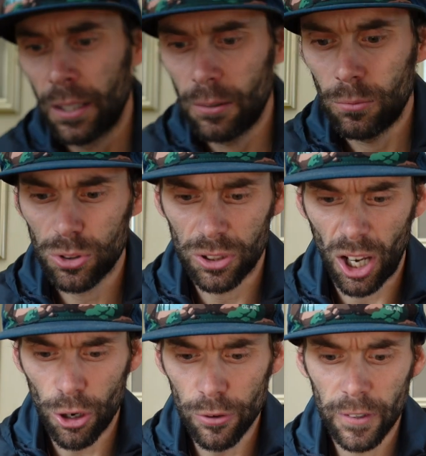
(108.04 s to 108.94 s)
wasn't
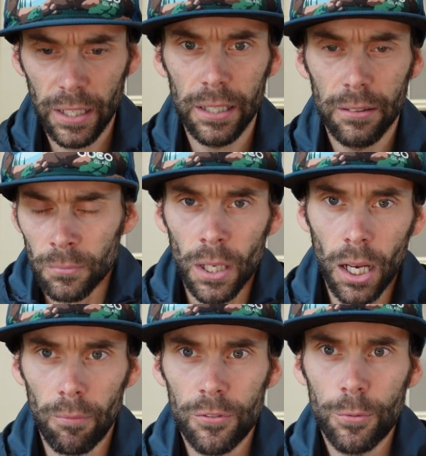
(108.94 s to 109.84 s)
overly
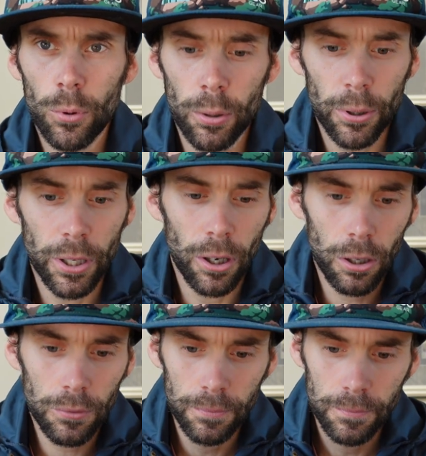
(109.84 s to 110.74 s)
comfortable when I put it
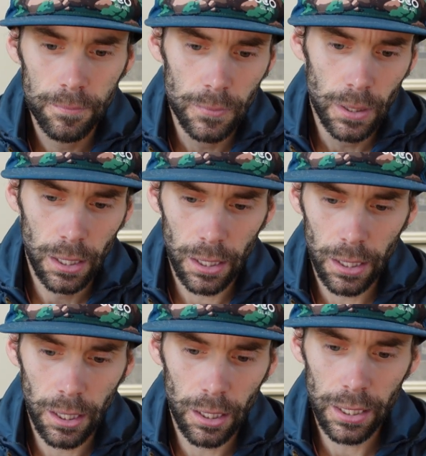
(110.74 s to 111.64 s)
on.
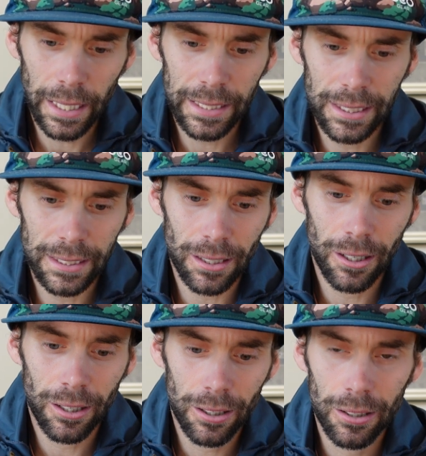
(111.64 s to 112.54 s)
Laces
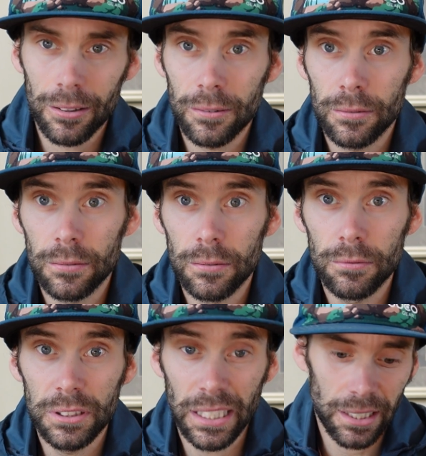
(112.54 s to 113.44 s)
are
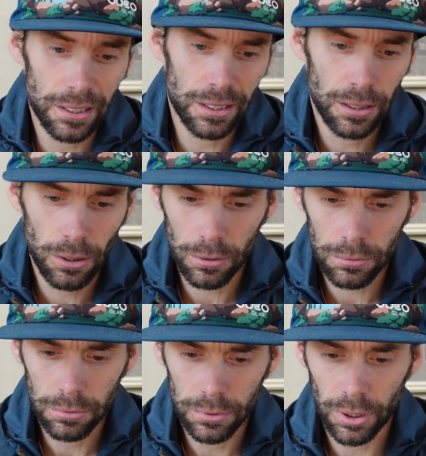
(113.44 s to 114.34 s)
ridiculously long.
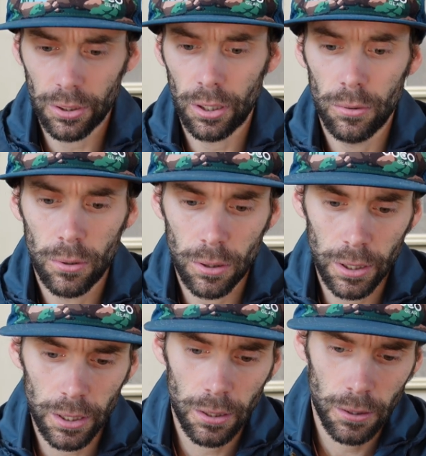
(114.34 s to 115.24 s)
I don't know
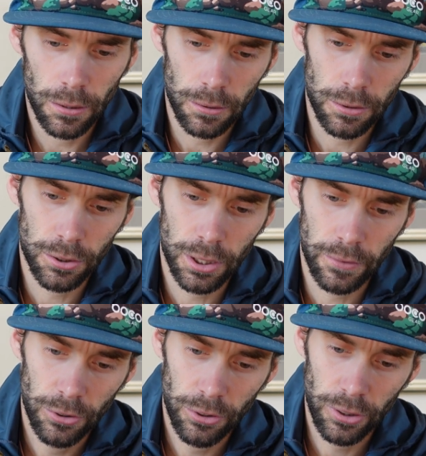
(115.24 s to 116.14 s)
why. I'll just
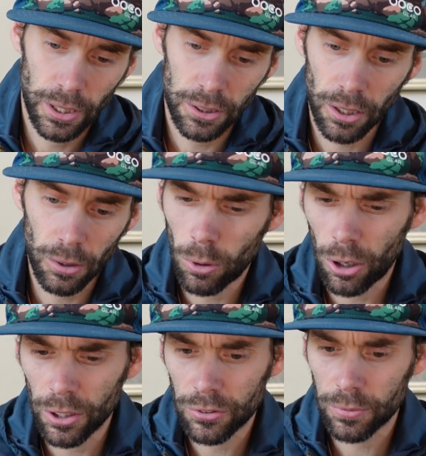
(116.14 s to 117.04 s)
have a show you. I don't know
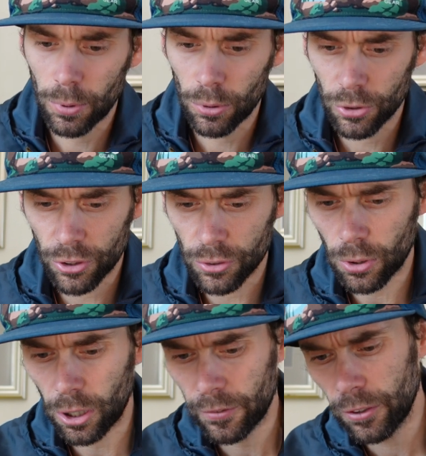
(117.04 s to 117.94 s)
why sports shoes,
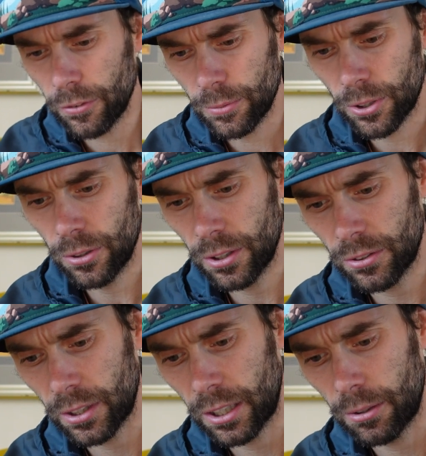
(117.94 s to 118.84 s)
quite a few of them do
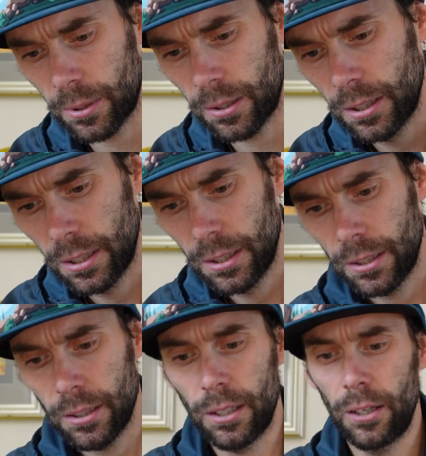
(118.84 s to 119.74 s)
this now, but
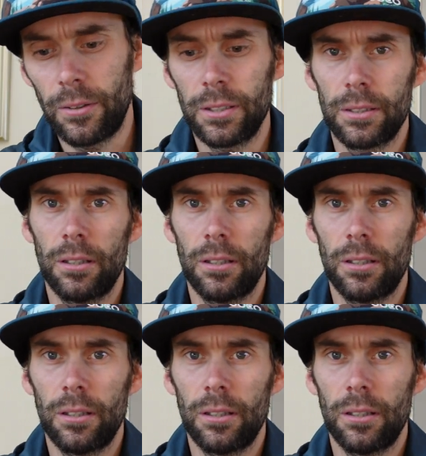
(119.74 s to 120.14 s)
it's